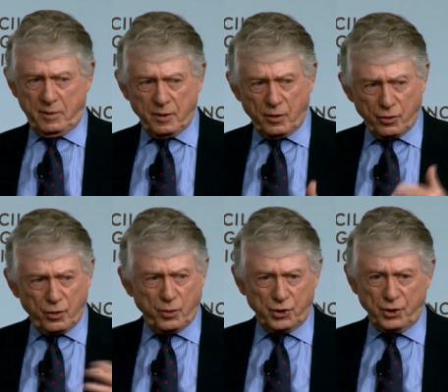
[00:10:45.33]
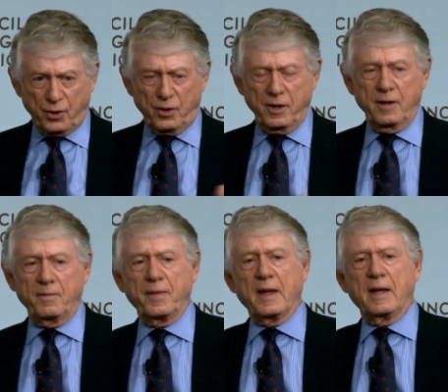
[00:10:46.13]
you know do a story,
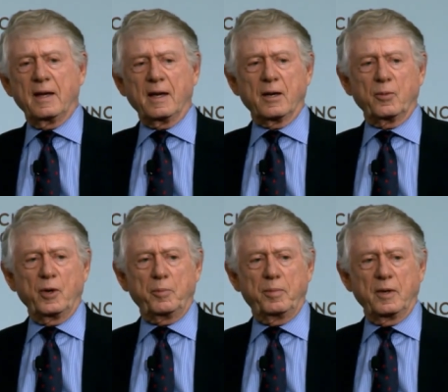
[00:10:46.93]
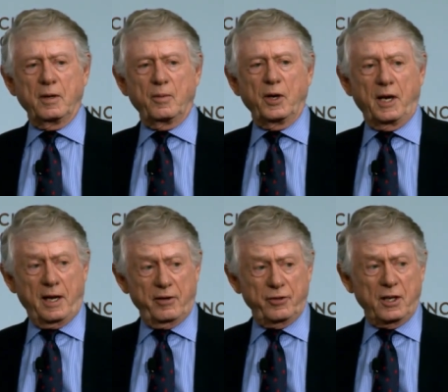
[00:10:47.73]
and we'd we'd
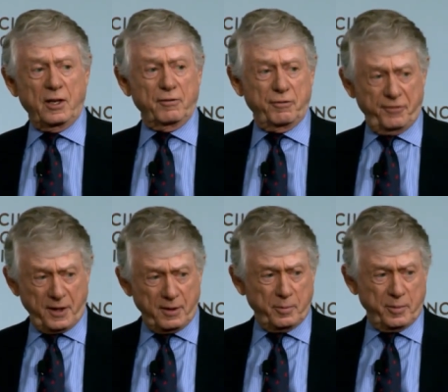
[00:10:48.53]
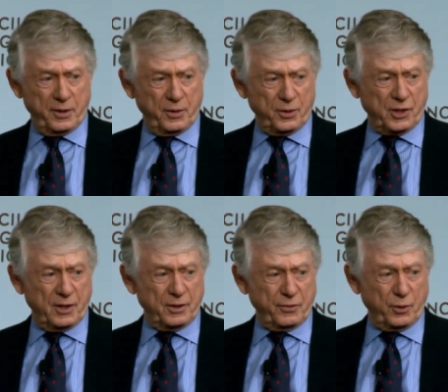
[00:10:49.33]
have it on film in those
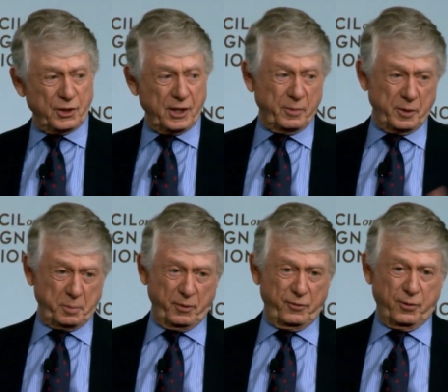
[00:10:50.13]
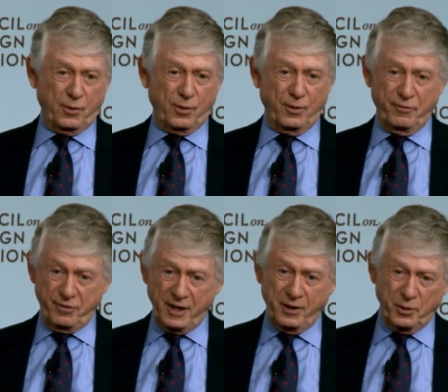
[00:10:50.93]
days. Of course, that was before
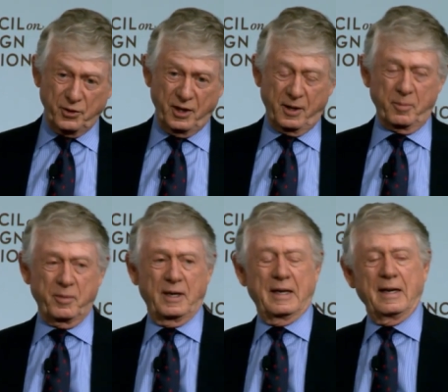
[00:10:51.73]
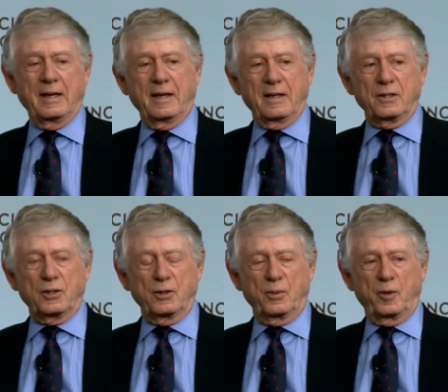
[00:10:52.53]
videotape,
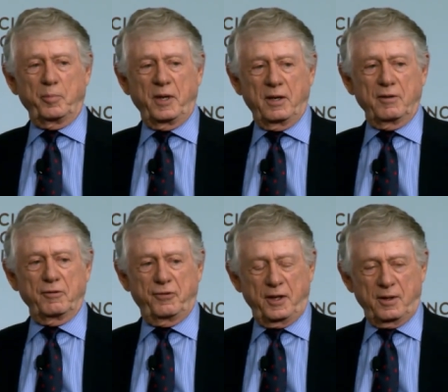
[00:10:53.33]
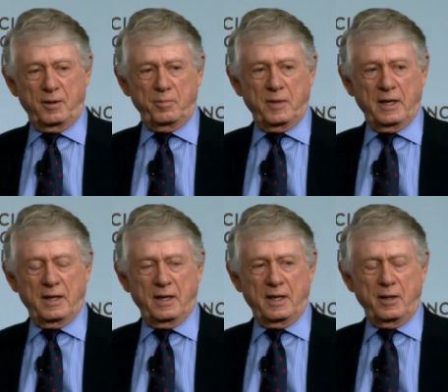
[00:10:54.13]
so it would be on film,
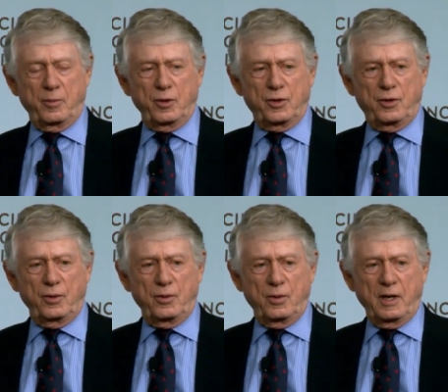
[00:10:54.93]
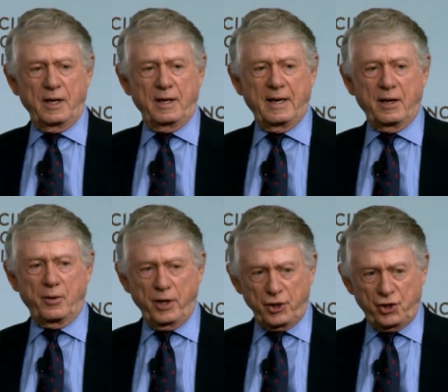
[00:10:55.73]
and I would do a
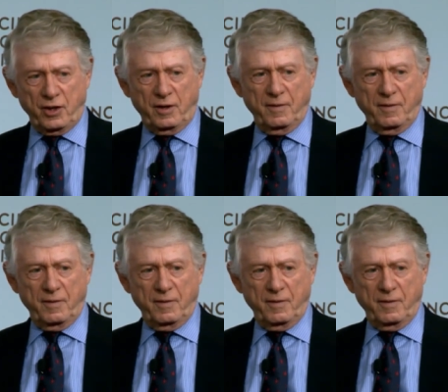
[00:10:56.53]
narration